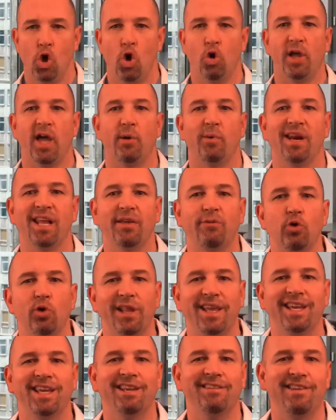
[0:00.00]
Okay, I want to give you a
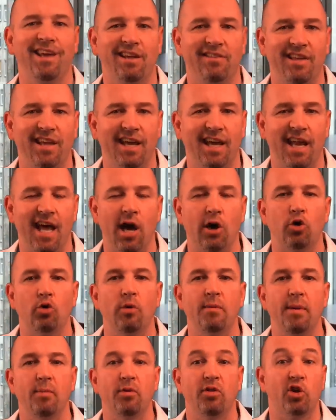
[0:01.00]
linking technique on how to
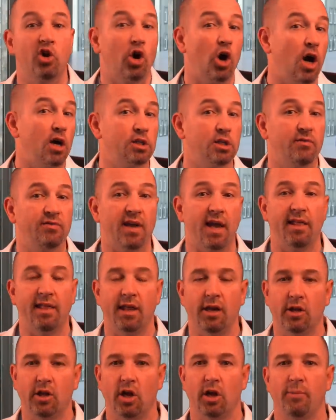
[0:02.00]
remember the cause of
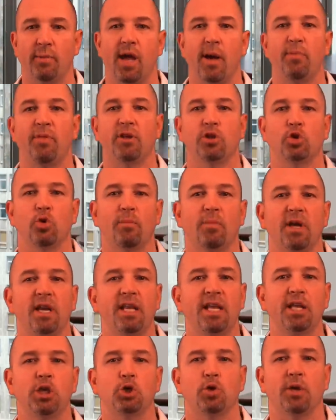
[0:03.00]
dilated cardiomyopathy. So I'm going to
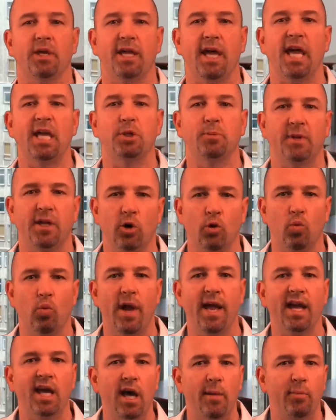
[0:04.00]
need your engagement here.
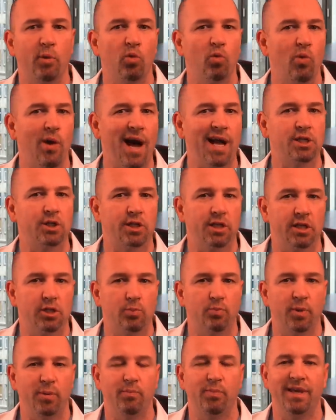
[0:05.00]
Wake up and watch this,
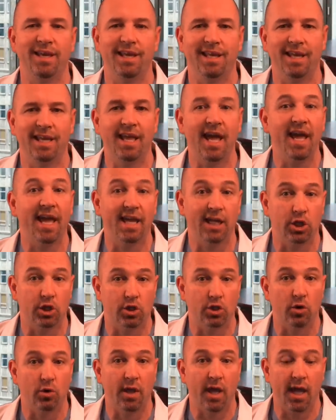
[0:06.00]
but be
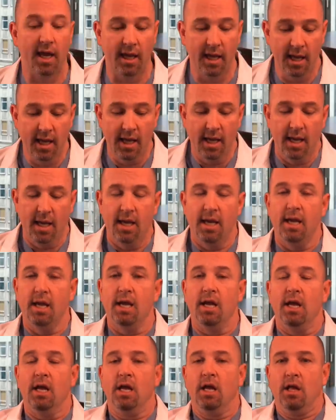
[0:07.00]
engaged, okay?
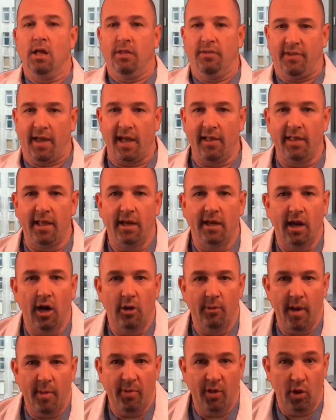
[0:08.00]
Dilated
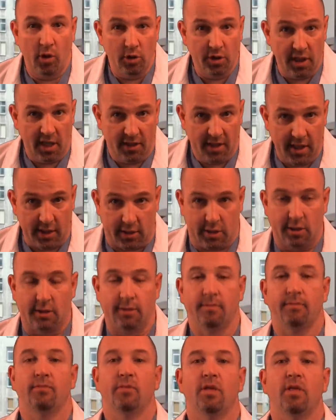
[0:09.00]
cardiomyopathy goes like this.
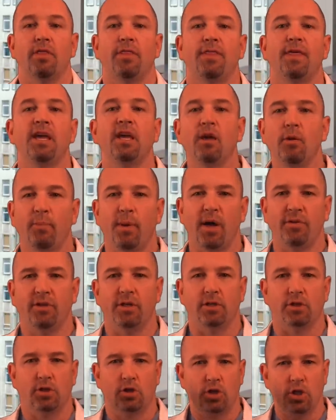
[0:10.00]
Think about
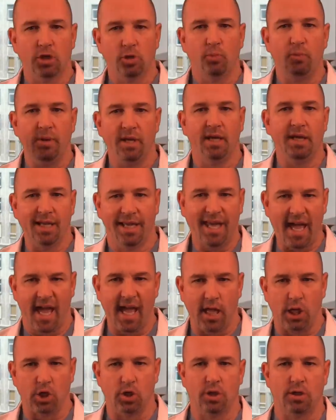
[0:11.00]
this. Just be
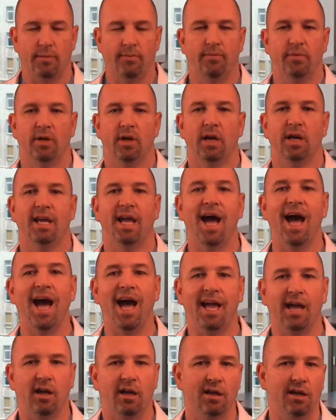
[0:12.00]
engaged. A
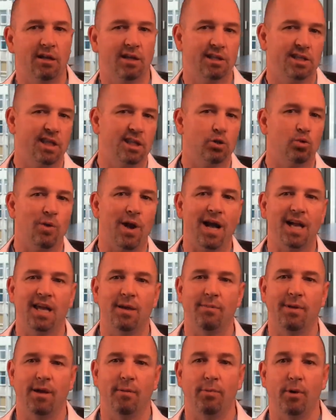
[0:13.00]
guy, let's say it's
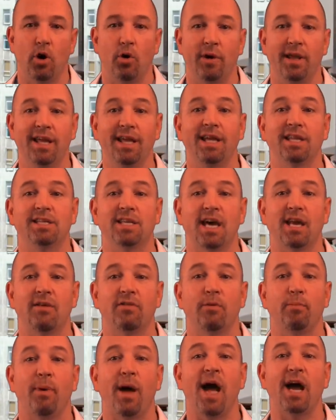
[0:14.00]
Rocky Balboa. He gets out of
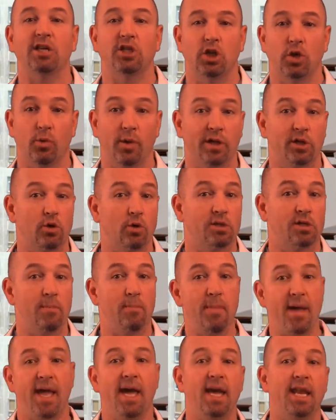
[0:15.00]
the boxing ring. So it's a
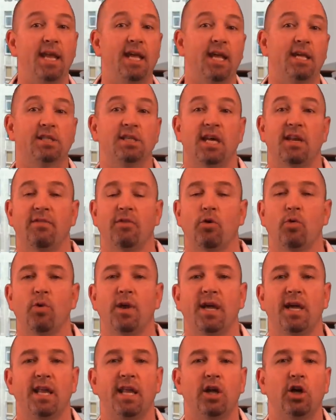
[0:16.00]
man. He gets out of the
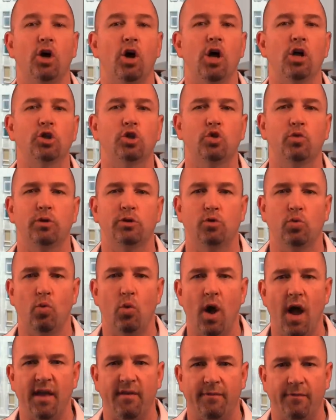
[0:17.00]
ring, and he calls to his
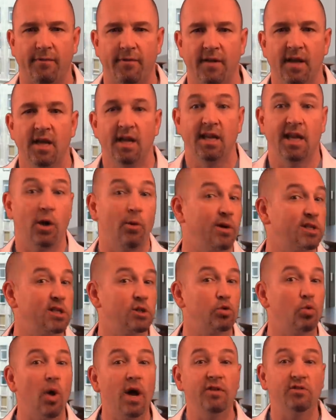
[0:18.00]
wife. Now, what's
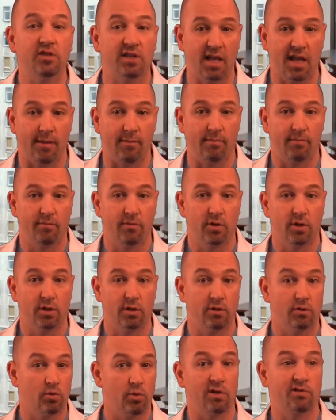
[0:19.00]
his wife's name?
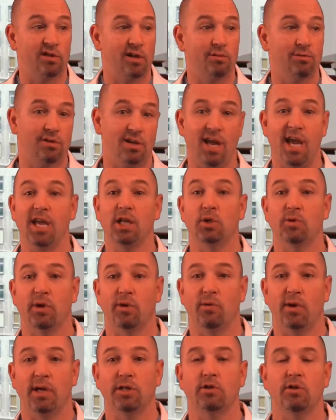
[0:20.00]
His wife's name's
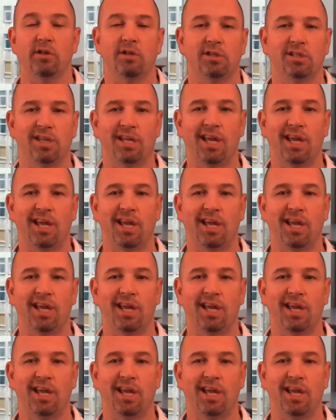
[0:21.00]
Adrian, right? So this